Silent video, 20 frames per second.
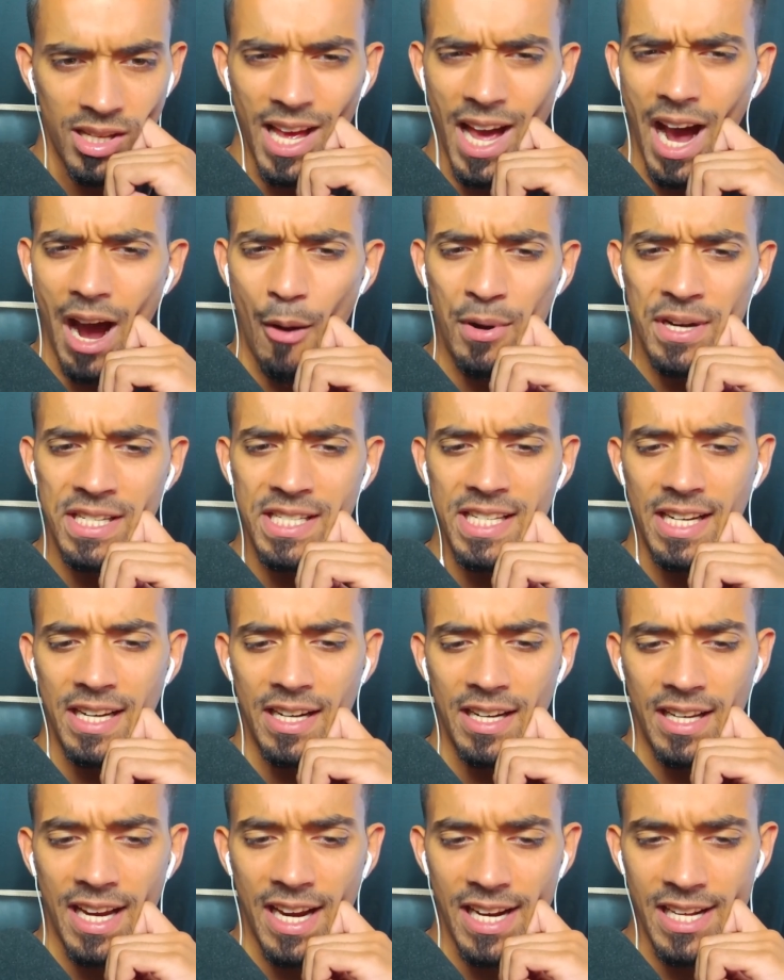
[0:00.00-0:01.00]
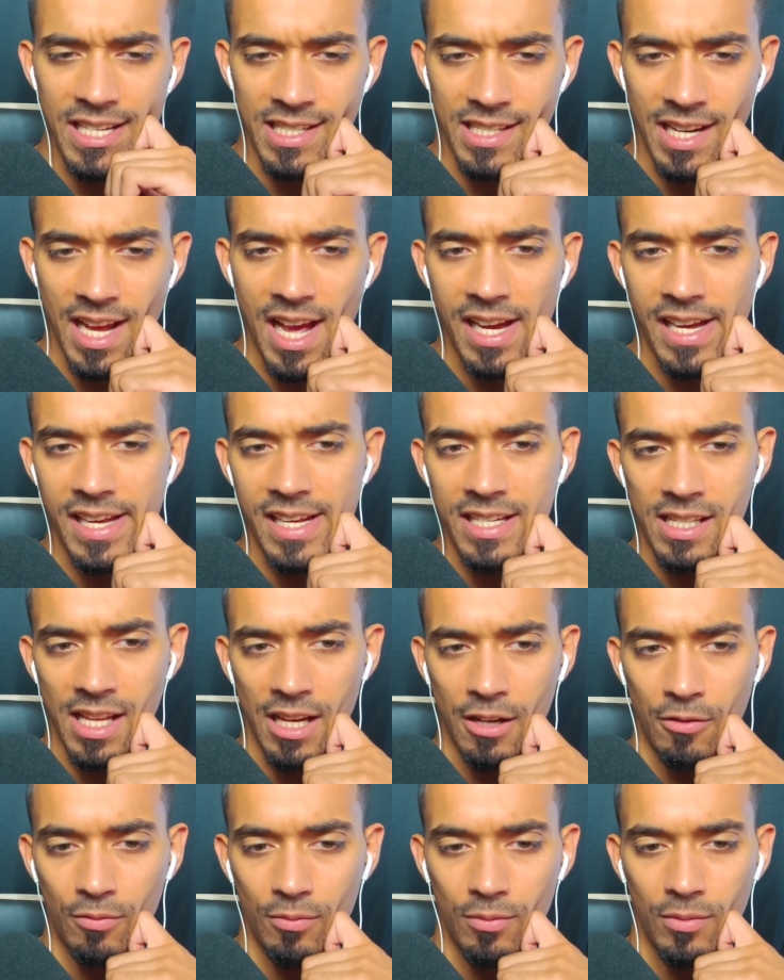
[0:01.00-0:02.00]
yeah. How is he gonna get his neck? He's
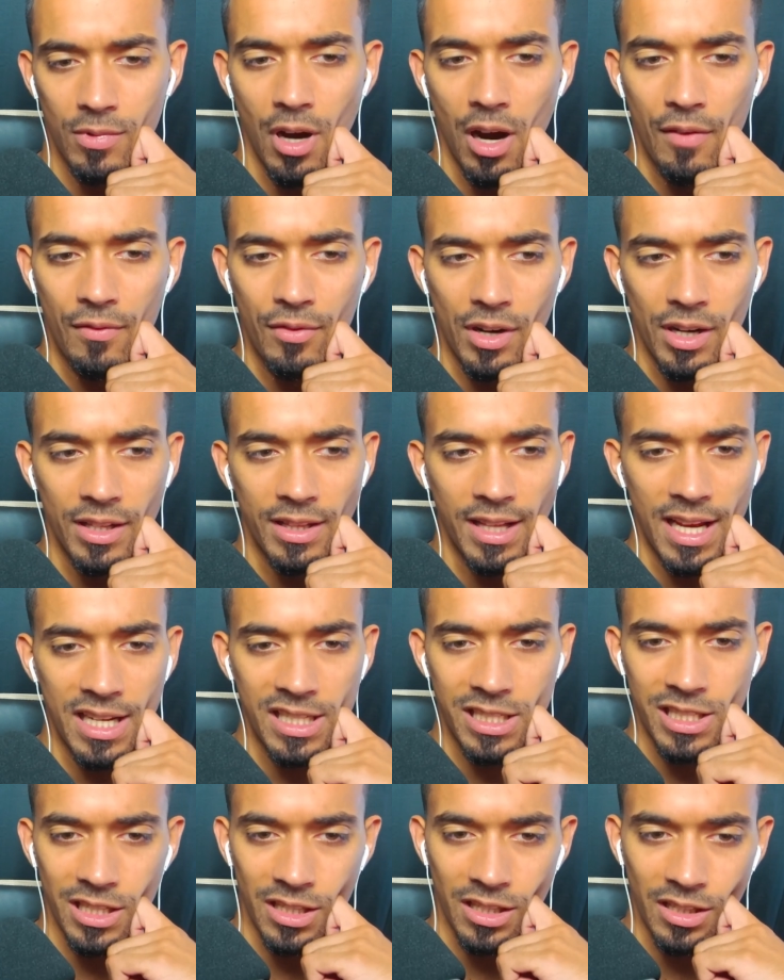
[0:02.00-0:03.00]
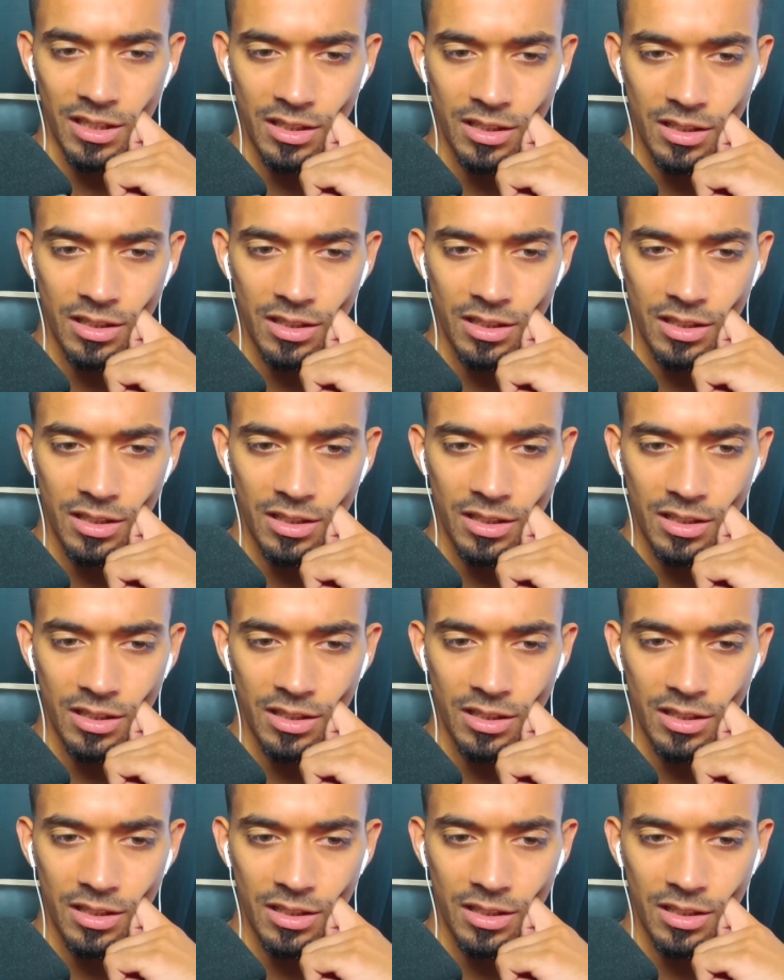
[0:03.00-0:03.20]
like covering that shit.